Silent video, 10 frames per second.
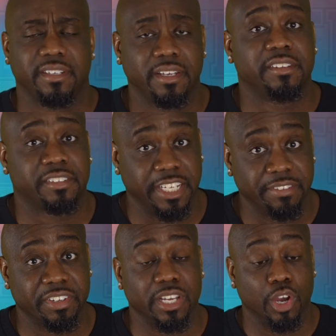It's
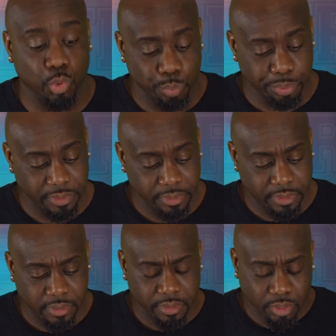giving hope.
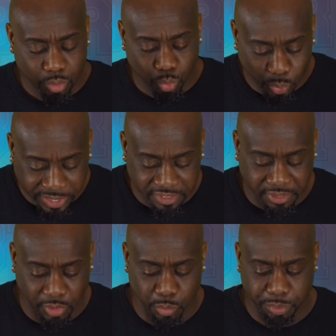What is
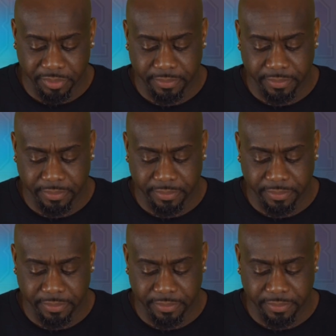hope?